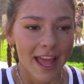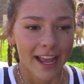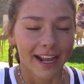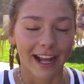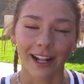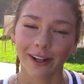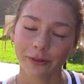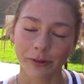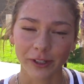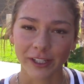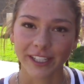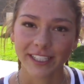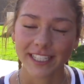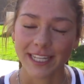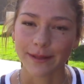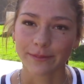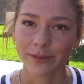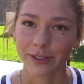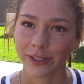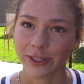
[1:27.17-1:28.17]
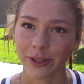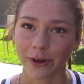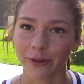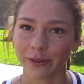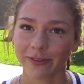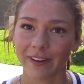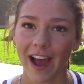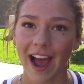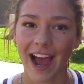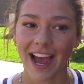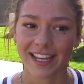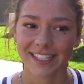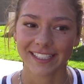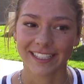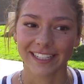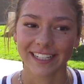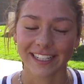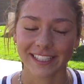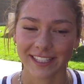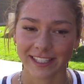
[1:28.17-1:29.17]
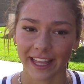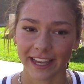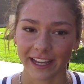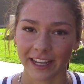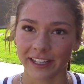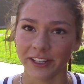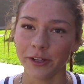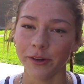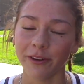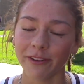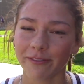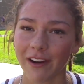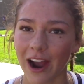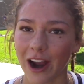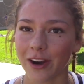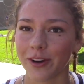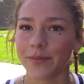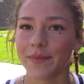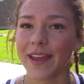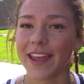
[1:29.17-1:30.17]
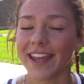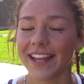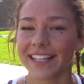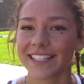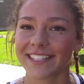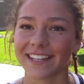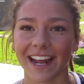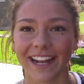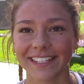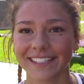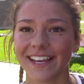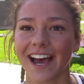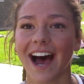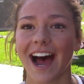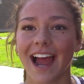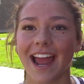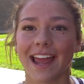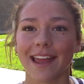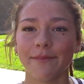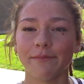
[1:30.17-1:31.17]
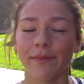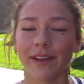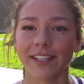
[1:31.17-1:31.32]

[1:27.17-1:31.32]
California teams are so fast and it's like a new environment. It's nighttime.